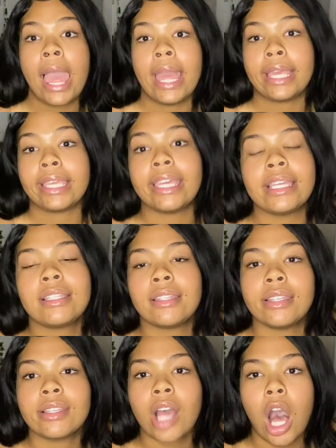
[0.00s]
get to
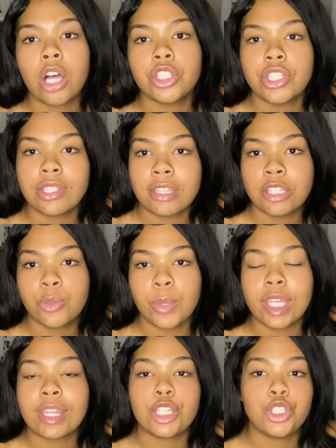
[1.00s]
these colleges this
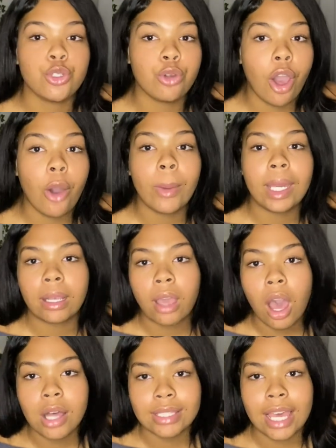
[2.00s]
week, that you go in and
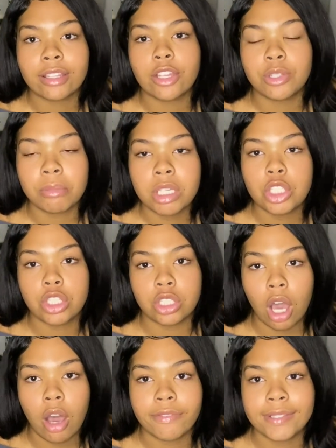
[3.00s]
contact those admissions
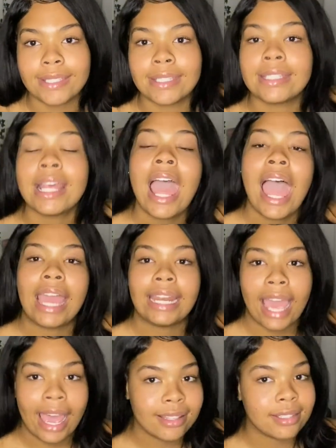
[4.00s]
offices and
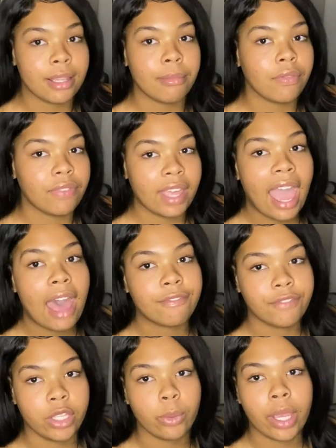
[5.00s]
ask them if they have
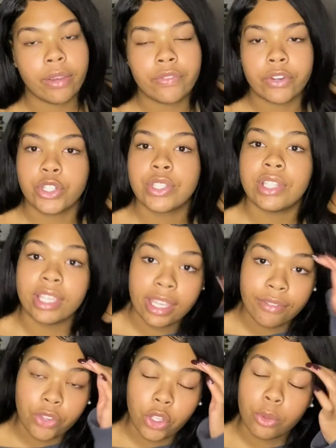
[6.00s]
fee waivers to give
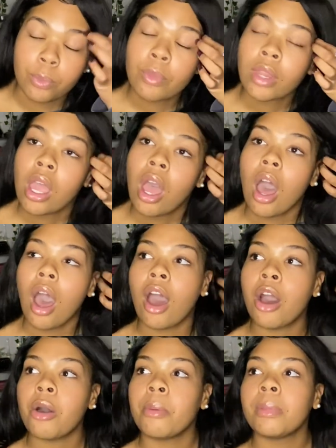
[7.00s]
you.
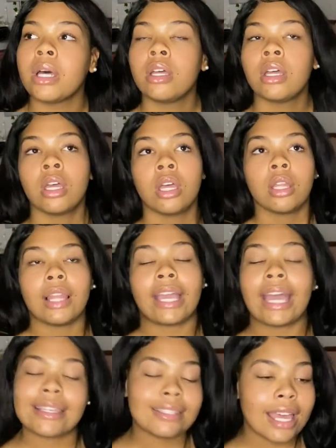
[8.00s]
Like
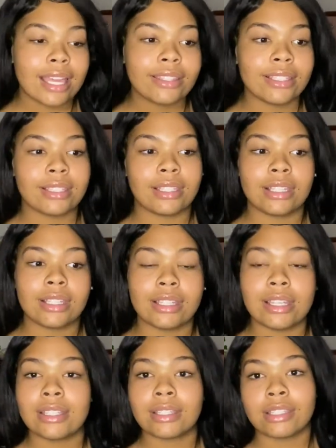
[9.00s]
I said, this
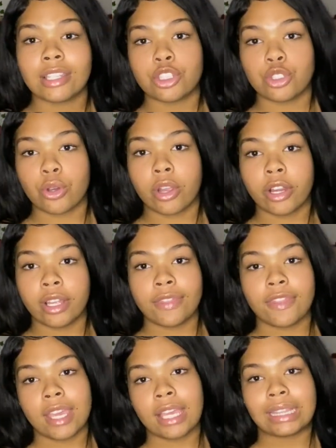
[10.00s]
is a certain
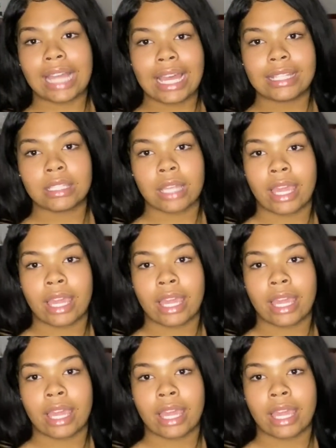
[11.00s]
thing that's like